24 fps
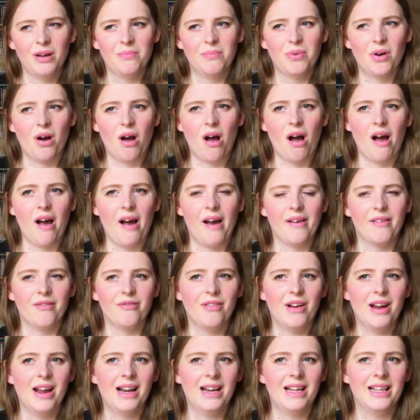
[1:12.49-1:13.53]
But I
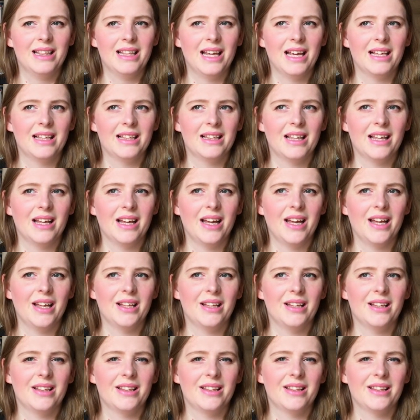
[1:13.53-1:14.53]
really think that